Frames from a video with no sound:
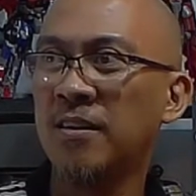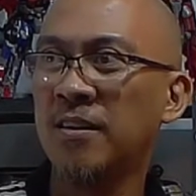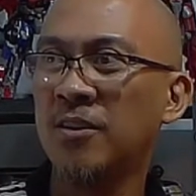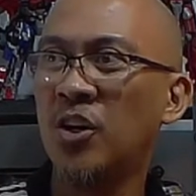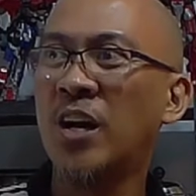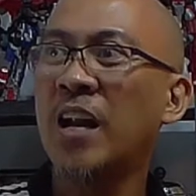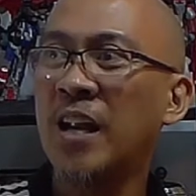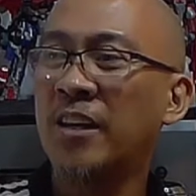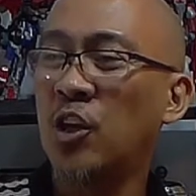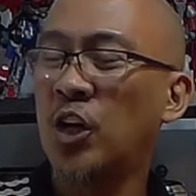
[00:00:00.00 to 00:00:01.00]
You're not
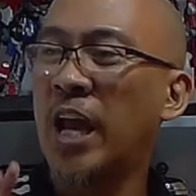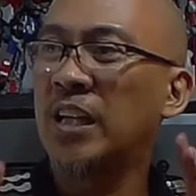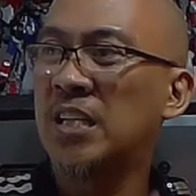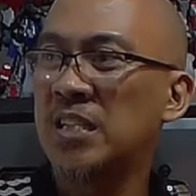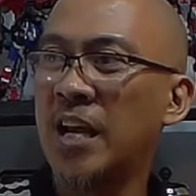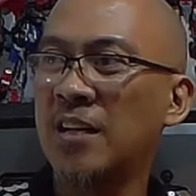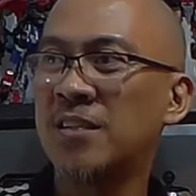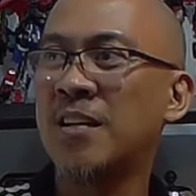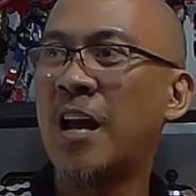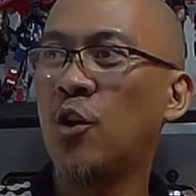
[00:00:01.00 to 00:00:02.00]
like the United
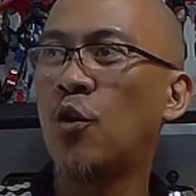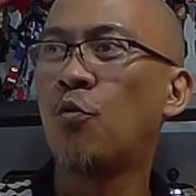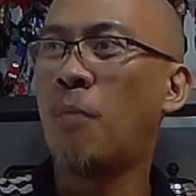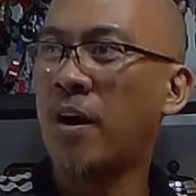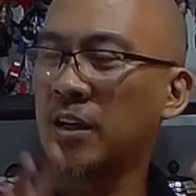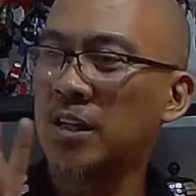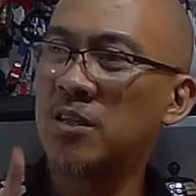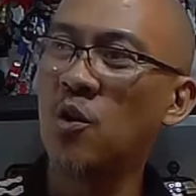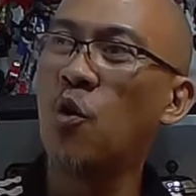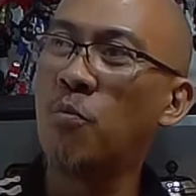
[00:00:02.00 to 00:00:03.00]
States na your market is
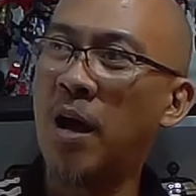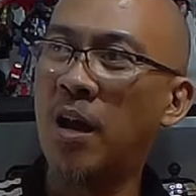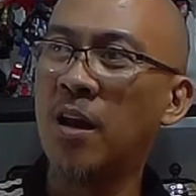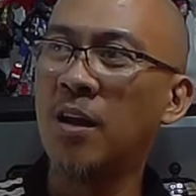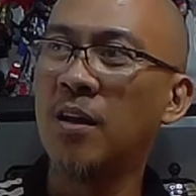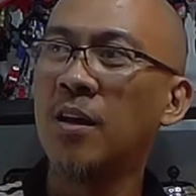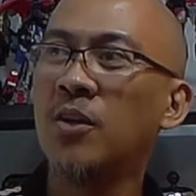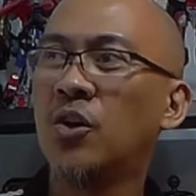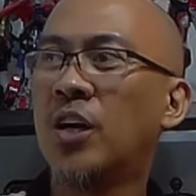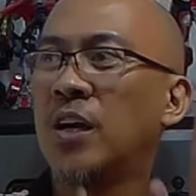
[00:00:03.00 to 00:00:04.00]
global.
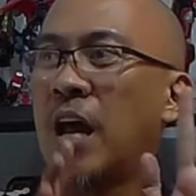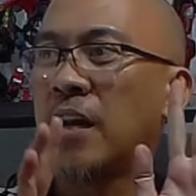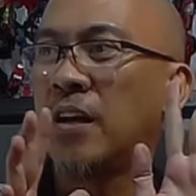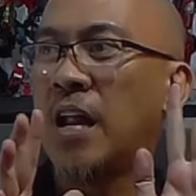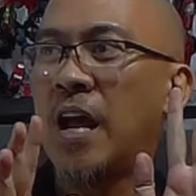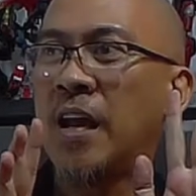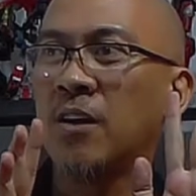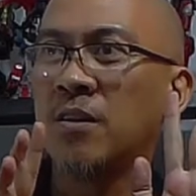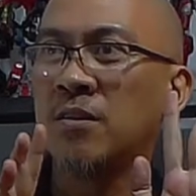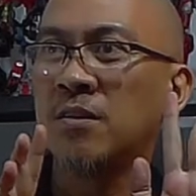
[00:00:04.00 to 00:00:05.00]
You're not like
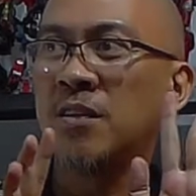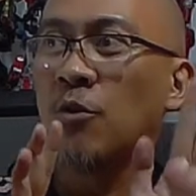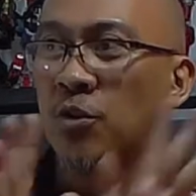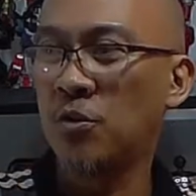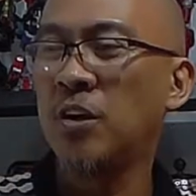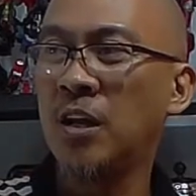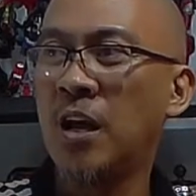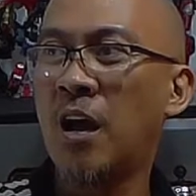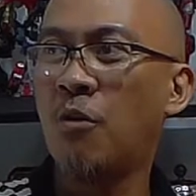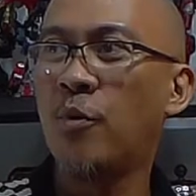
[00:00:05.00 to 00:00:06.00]
South
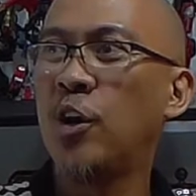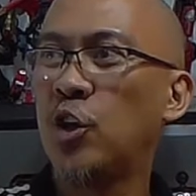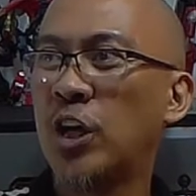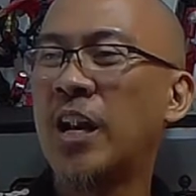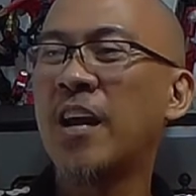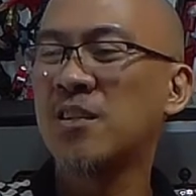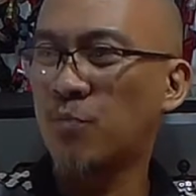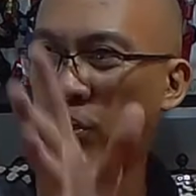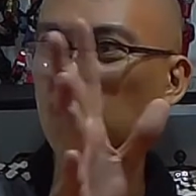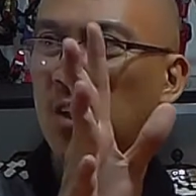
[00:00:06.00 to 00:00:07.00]
Korea, where you can
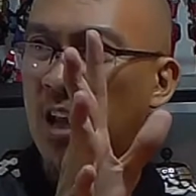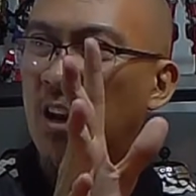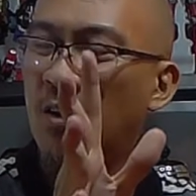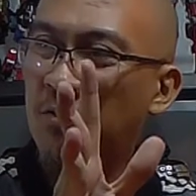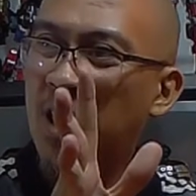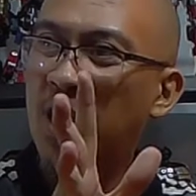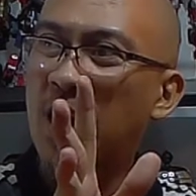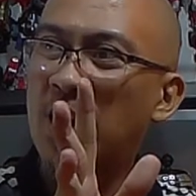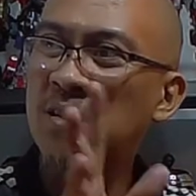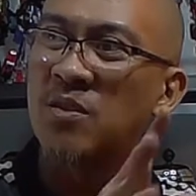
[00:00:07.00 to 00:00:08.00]
export your
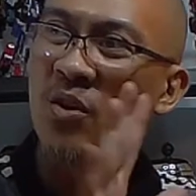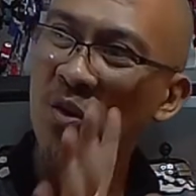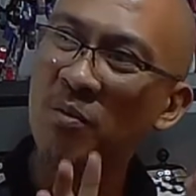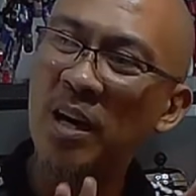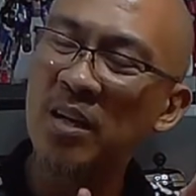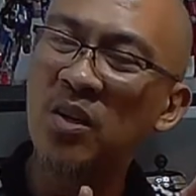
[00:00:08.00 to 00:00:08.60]
telenovelas or even ganon.